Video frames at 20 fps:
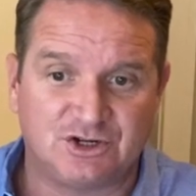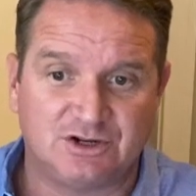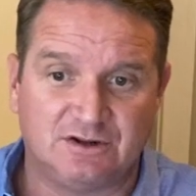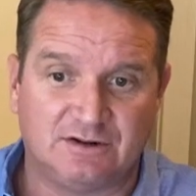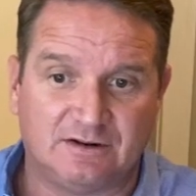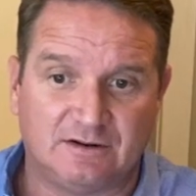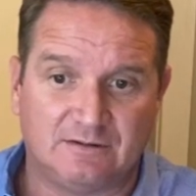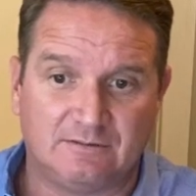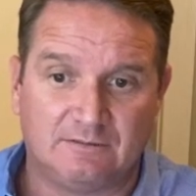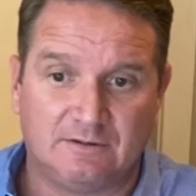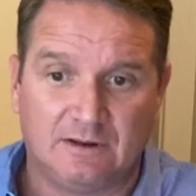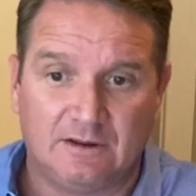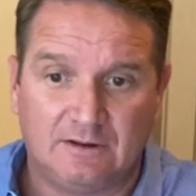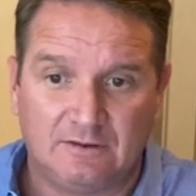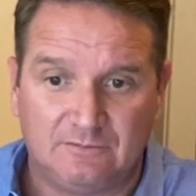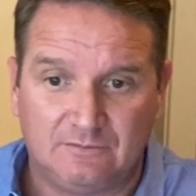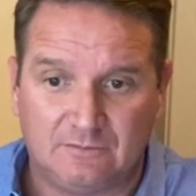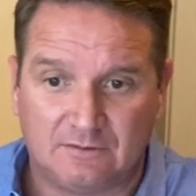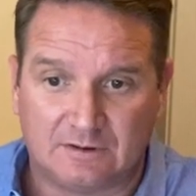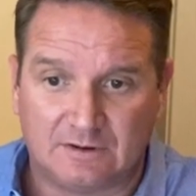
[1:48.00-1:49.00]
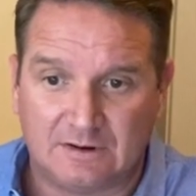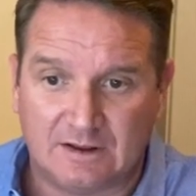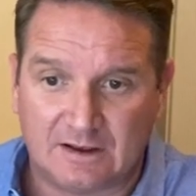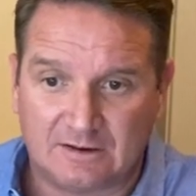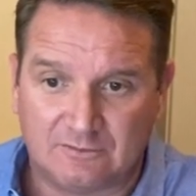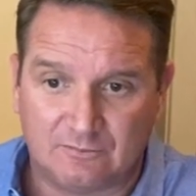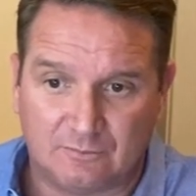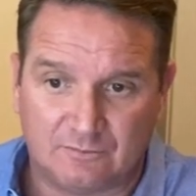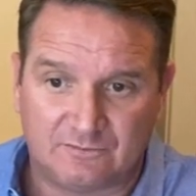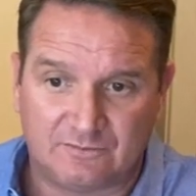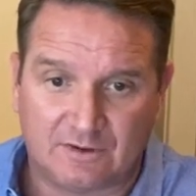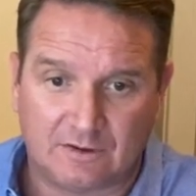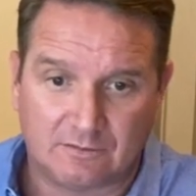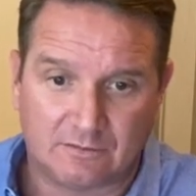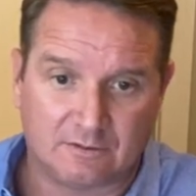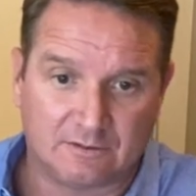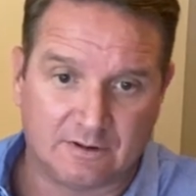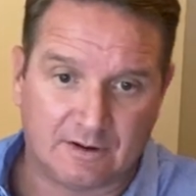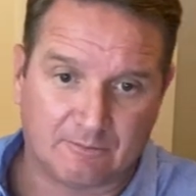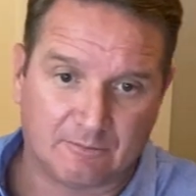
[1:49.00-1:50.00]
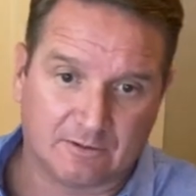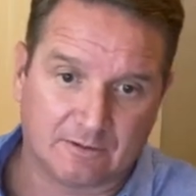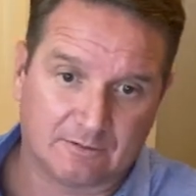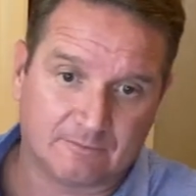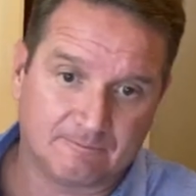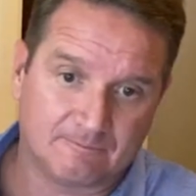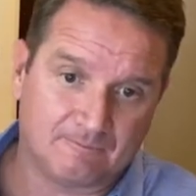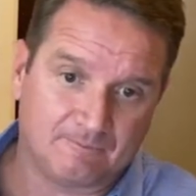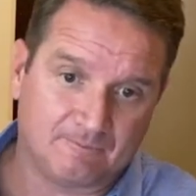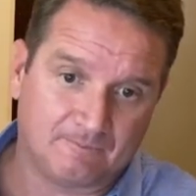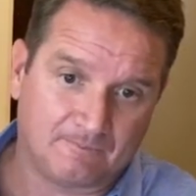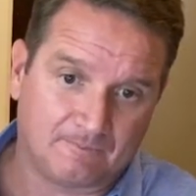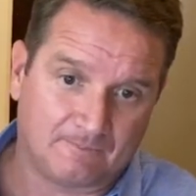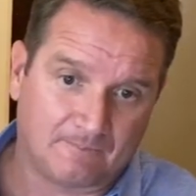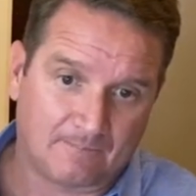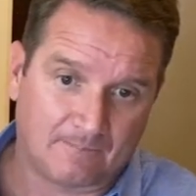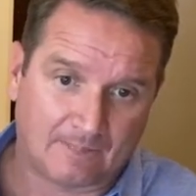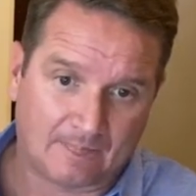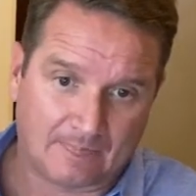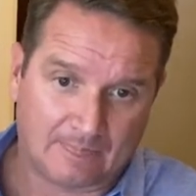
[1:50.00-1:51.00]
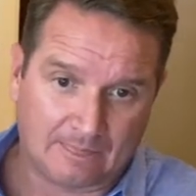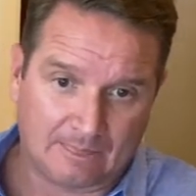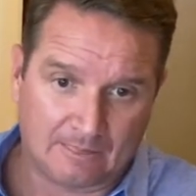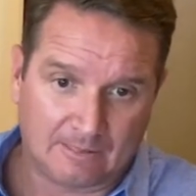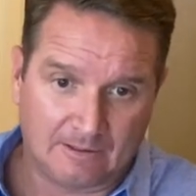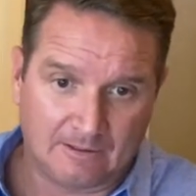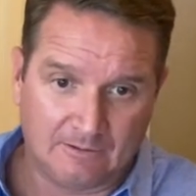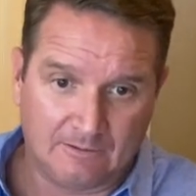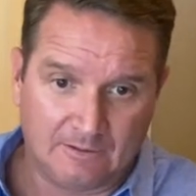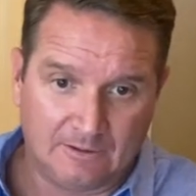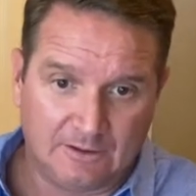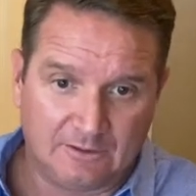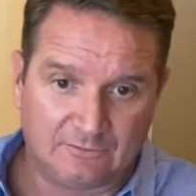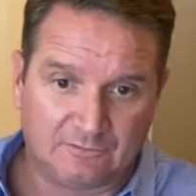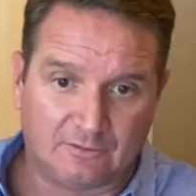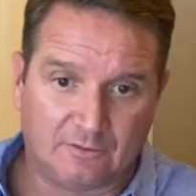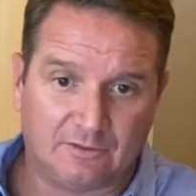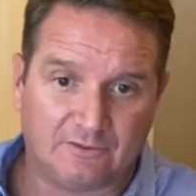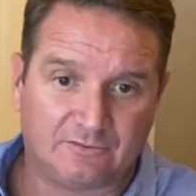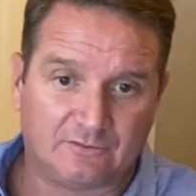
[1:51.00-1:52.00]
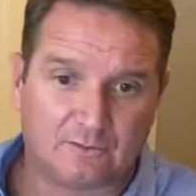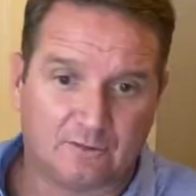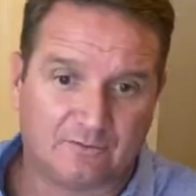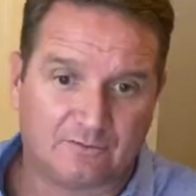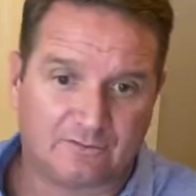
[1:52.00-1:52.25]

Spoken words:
needed to connect to a cellular network. So let's go over